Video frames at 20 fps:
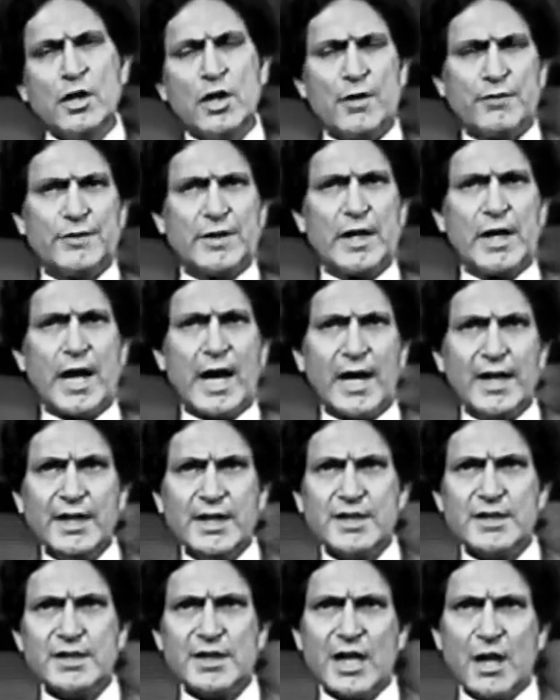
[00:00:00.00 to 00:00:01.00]
of the
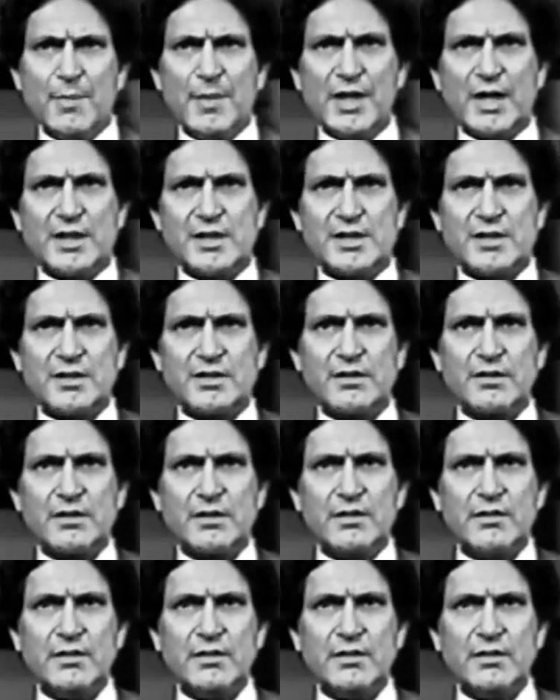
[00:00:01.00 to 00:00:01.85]
highest eminence,